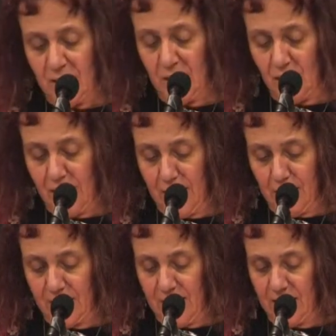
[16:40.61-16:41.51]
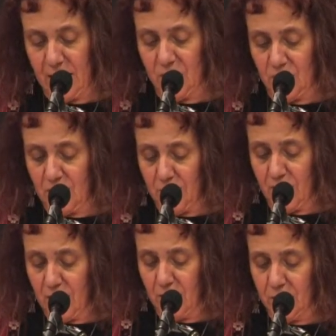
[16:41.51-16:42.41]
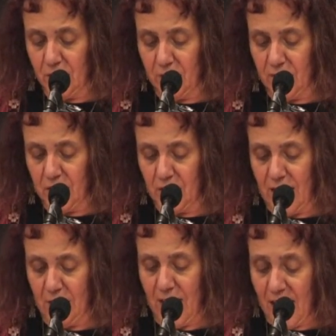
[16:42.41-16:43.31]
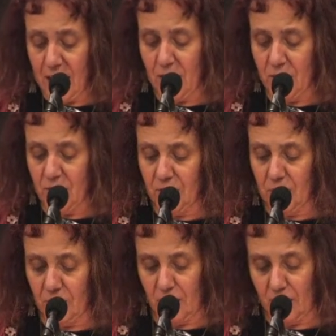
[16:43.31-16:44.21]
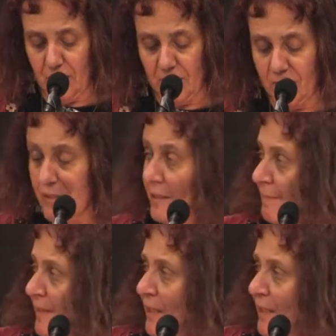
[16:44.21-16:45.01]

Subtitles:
declaring that it is difficult to envision how any use of nuclear weapons